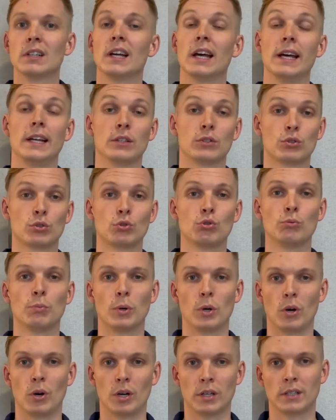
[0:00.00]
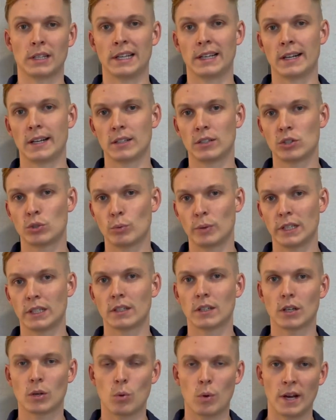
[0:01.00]
and super hot, and I sweat
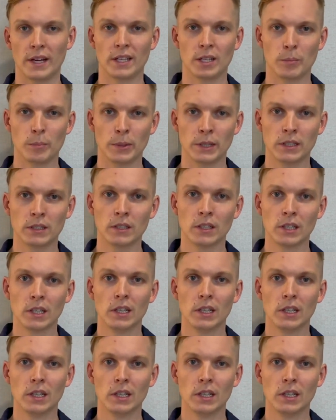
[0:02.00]
quite a bit.